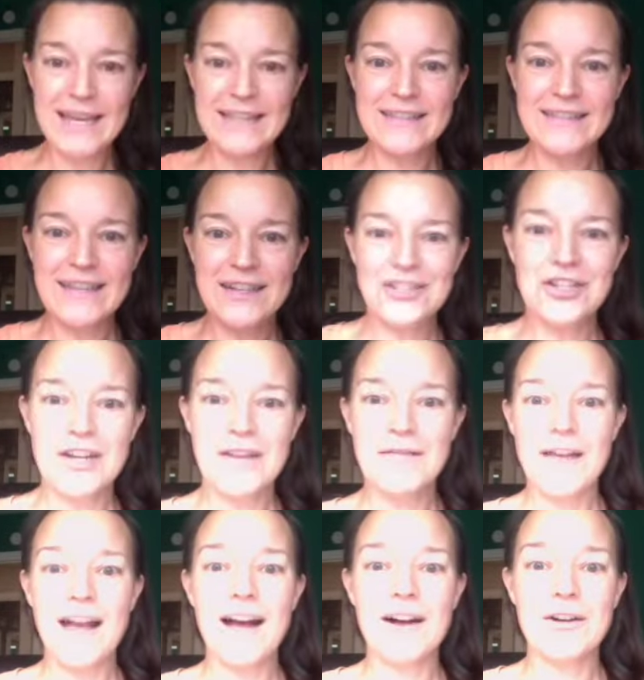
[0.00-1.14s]
section of the
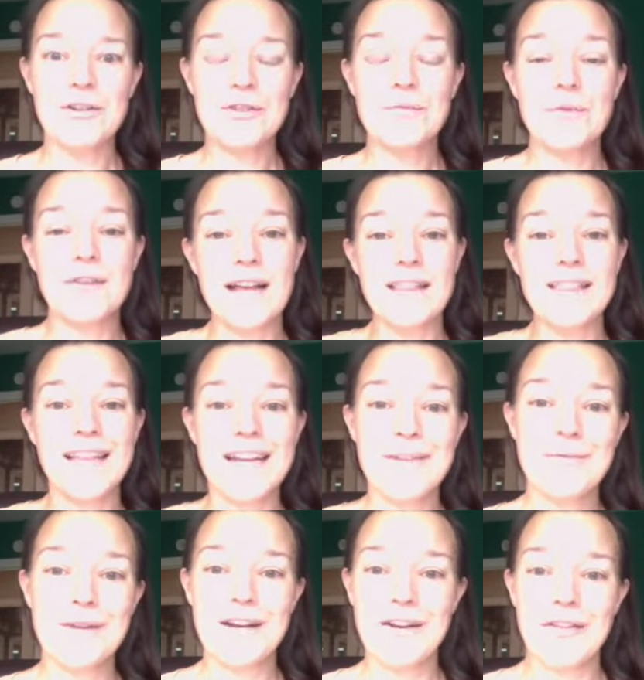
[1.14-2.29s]
house where that light
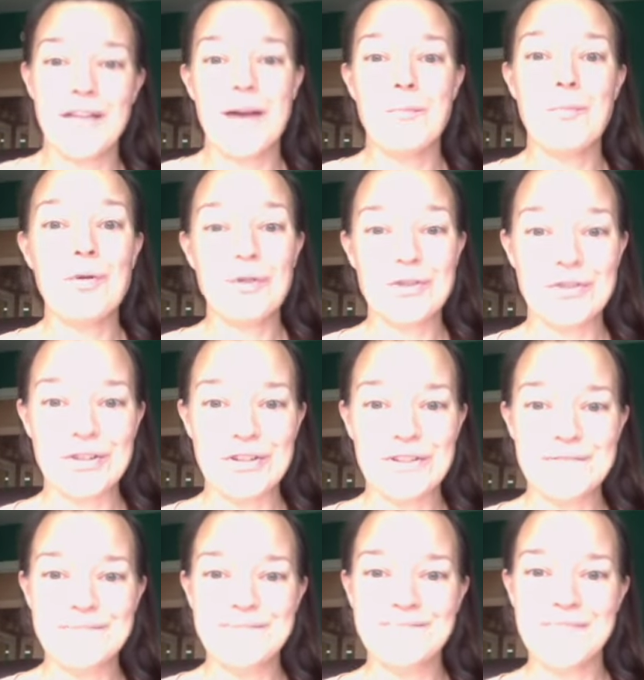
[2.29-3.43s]
well, that portal,
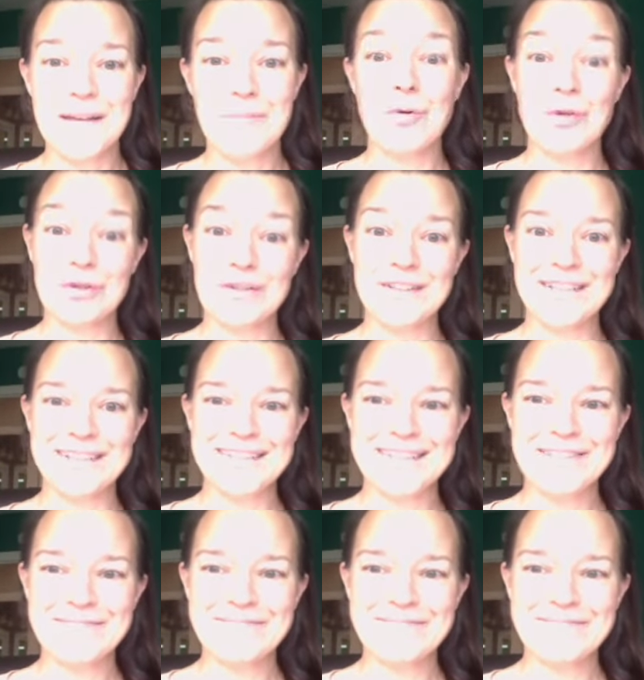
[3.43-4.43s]
that portal is.